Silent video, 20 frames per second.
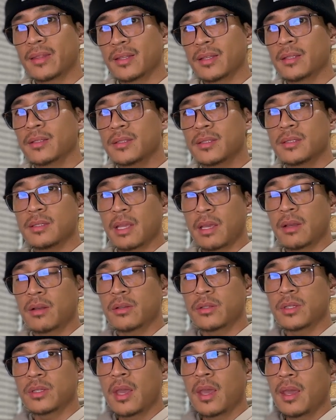these
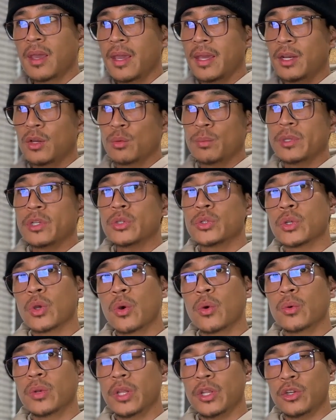sales and it'll be
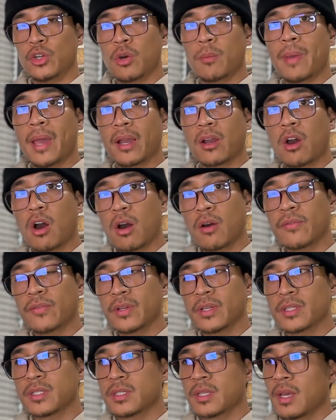shown in your back
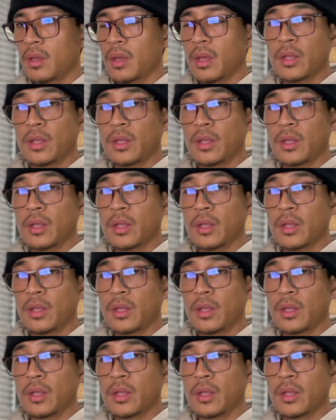office.